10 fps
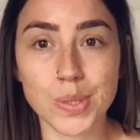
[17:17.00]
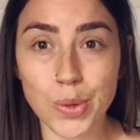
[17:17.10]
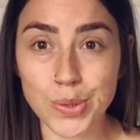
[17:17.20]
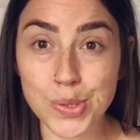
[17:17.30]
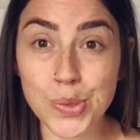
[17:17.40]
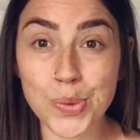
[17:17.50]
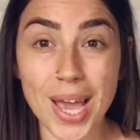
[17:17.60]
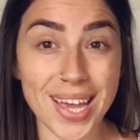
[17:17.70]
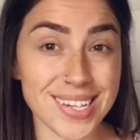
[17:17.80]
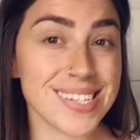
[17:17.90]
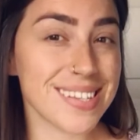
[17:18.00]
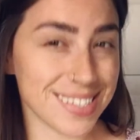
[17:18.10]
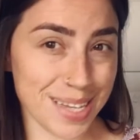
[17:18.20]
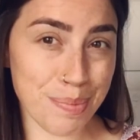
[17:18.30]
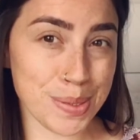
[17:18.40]
So to end this
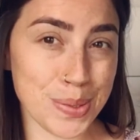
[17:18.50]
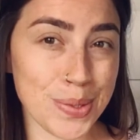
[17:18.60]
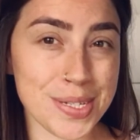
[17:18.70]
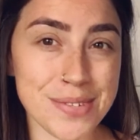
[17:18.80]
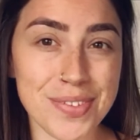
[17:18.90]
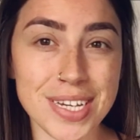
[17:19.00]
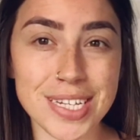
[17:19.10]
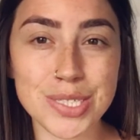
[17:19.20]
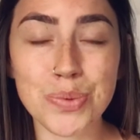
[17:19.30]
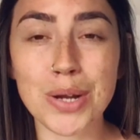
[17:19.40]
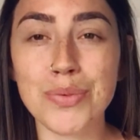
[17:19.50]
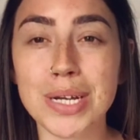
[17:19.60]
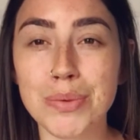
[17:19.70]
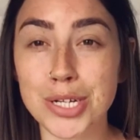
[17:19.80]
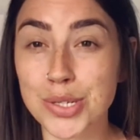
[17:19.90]
episode, to finish, what I
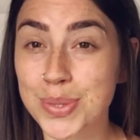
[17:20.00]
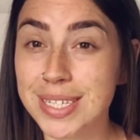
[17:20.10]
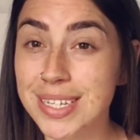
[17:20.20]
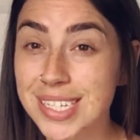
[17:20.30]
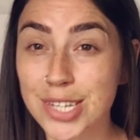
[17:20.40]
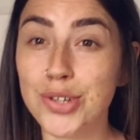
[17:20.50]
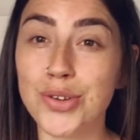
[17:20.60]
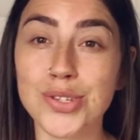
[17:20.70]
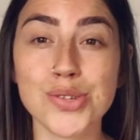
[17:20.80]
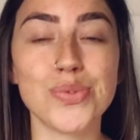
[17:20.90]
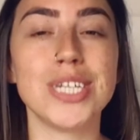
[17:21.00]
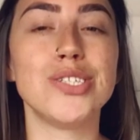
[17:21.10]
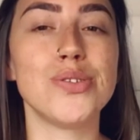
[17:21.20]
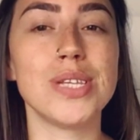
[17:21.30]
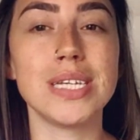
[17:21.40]
really want to do is continue to
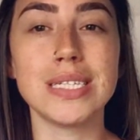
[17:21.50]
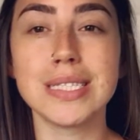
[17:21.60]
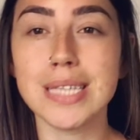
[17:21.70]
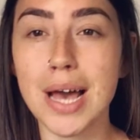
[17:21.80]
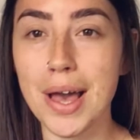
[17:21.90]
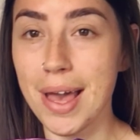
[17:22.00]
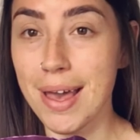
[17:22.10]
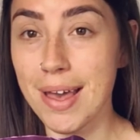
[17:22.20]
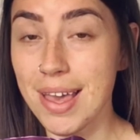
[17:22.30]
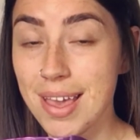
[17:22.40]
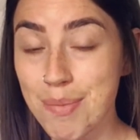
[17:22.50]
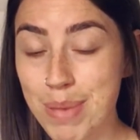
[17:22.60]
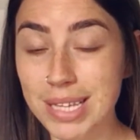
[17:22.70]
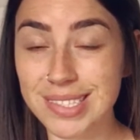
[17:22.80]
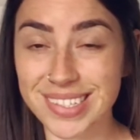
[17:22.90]
read you this
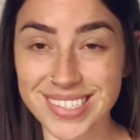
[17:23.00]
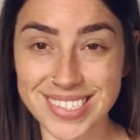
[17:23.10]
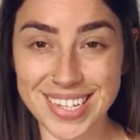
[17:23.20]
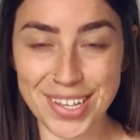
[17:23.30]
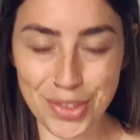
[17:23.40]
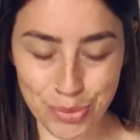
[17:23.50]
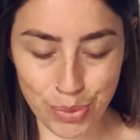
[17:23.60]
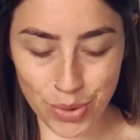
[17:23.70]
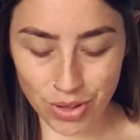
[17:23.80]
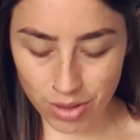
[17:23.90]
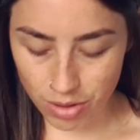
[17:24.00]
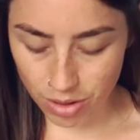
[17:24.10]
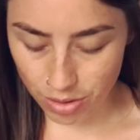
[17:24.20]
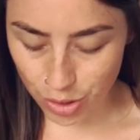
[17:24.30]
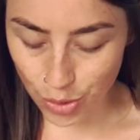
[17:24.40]
passage in the book
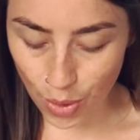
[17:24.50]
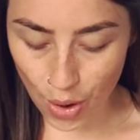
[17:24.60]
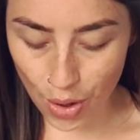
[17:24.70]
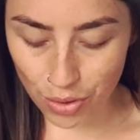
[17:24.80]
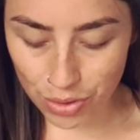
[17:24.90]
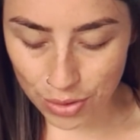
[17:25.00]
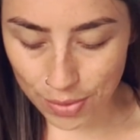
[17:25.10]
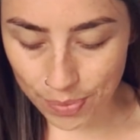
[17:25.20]
New Earth.